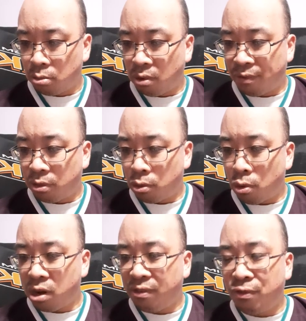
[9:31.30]
with
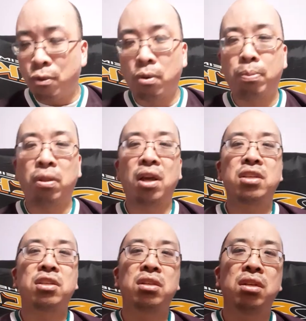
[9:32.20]
thirty-four
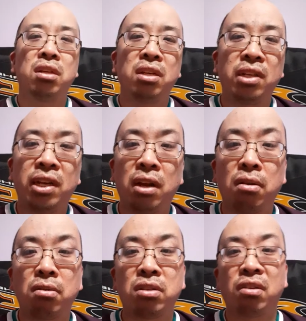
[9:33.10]
plus
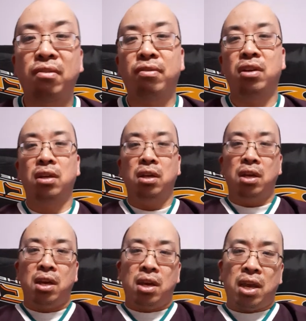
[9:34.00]
years of
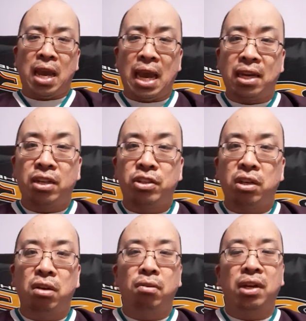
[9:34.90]
N H
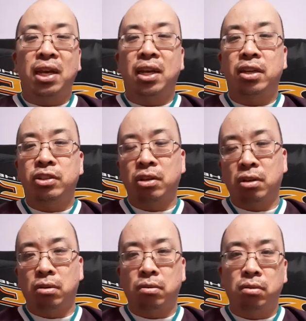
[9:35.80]
L and A H
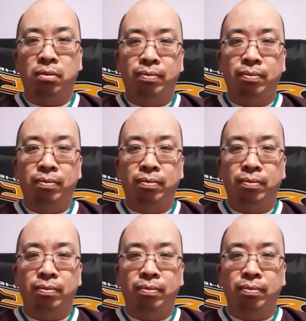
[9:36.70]
L